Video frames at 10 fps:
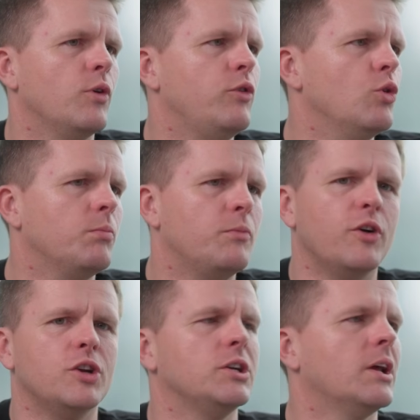of your
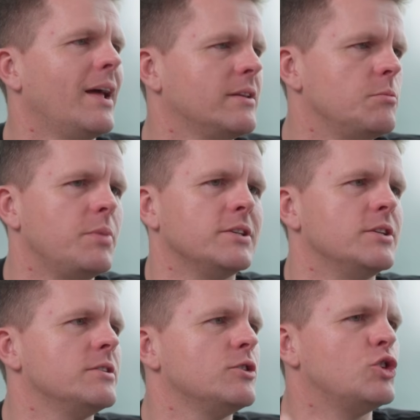Virgin Galactic business